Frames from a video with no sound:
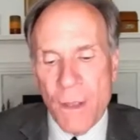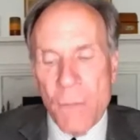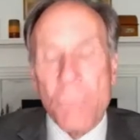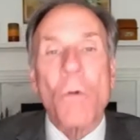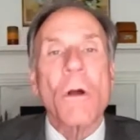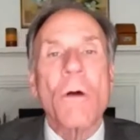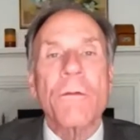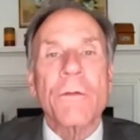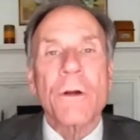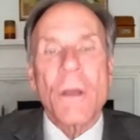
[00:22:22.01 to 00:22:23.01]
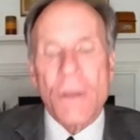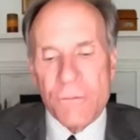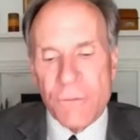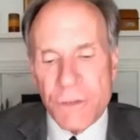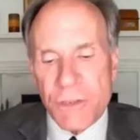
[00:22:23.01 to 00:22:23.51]
Moreover,
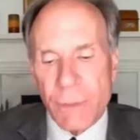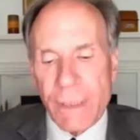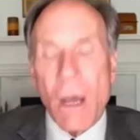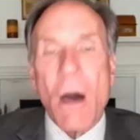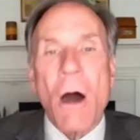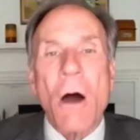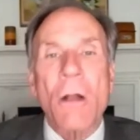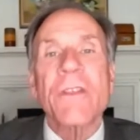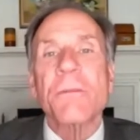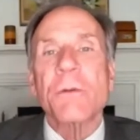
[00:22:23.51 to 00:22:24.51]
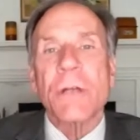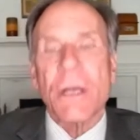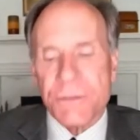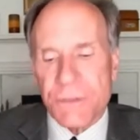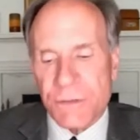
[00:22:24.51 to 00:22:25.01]
virtually all of the
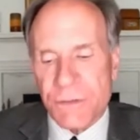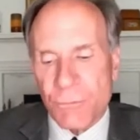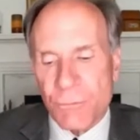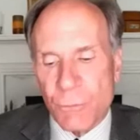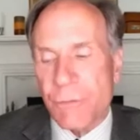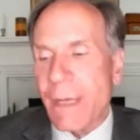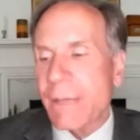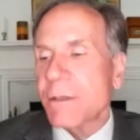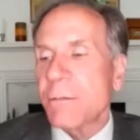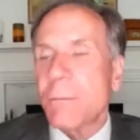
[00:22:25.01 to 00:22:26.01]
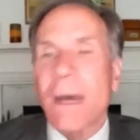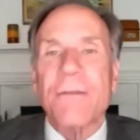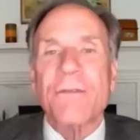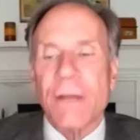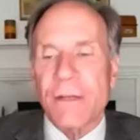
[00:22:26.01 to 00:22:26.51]
productions were directed by
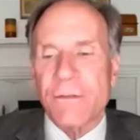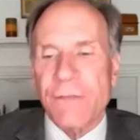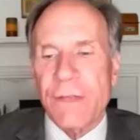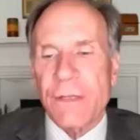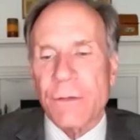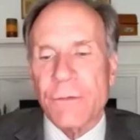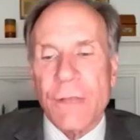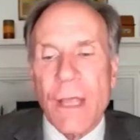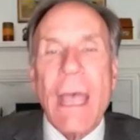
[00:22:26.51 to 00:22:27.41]
Fred Fields,